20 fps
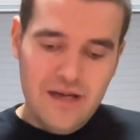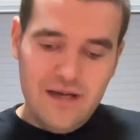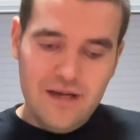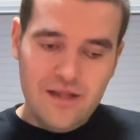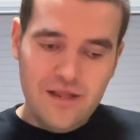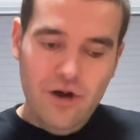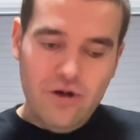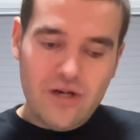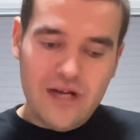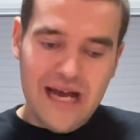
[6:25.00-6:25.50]

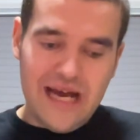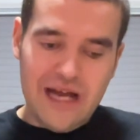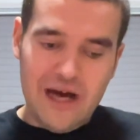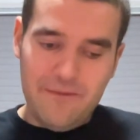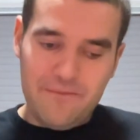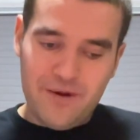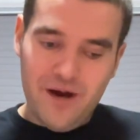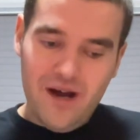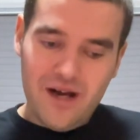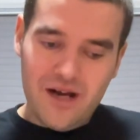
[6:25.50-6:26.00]
Luca and
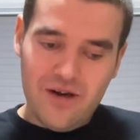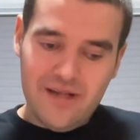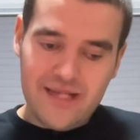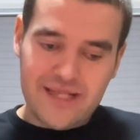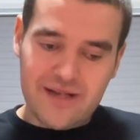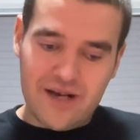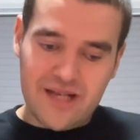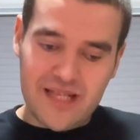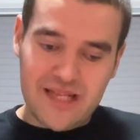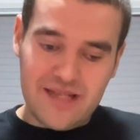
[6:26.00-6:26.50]
Alberto
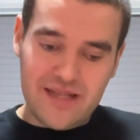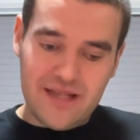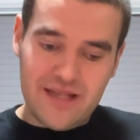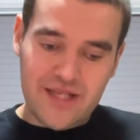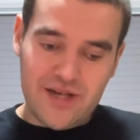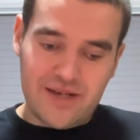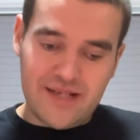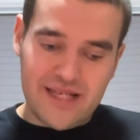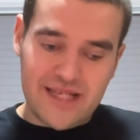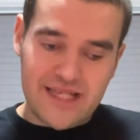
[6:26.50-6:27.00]
searched
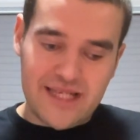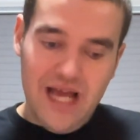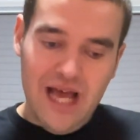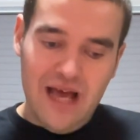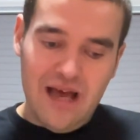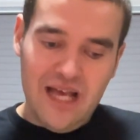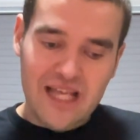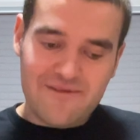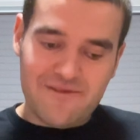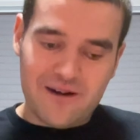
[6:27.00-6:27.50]
the
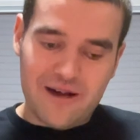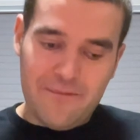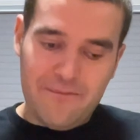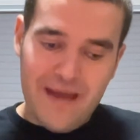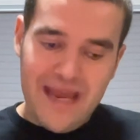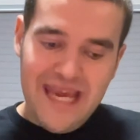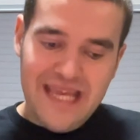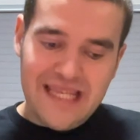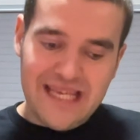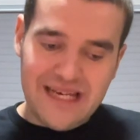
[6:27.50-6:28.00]
stalls for an
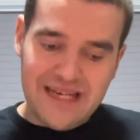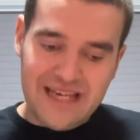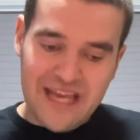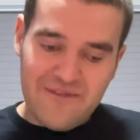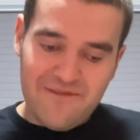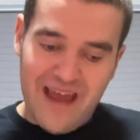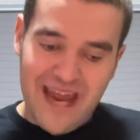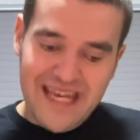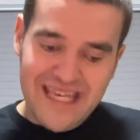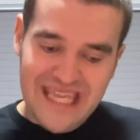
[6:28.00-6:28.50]
amazing
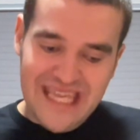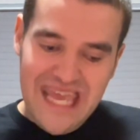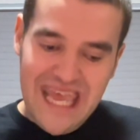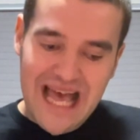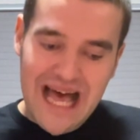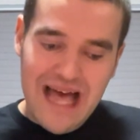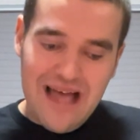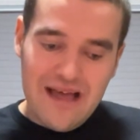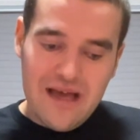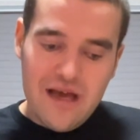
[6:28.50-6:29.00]
gift
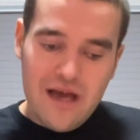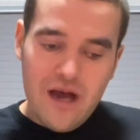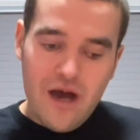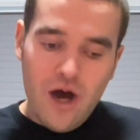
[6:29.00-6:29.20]
idea,